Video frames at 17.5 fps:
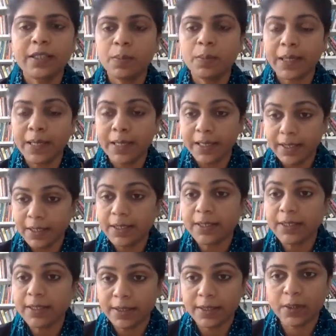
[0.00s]
by
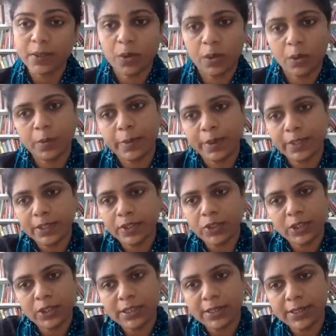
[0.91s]
these
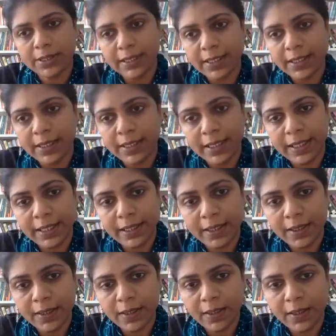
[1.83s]
corporations
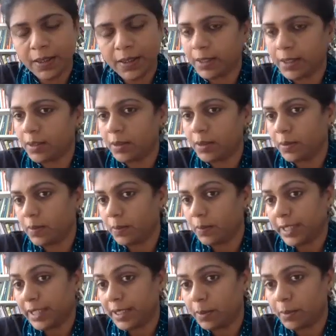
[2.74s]
in
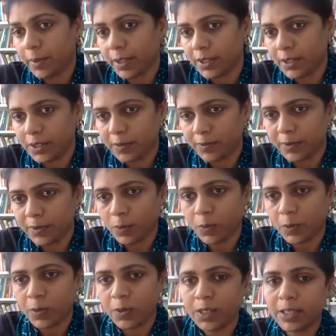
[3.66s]
many parts of the
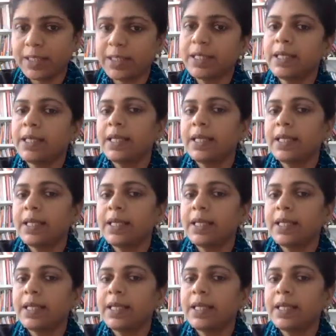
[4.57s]
world,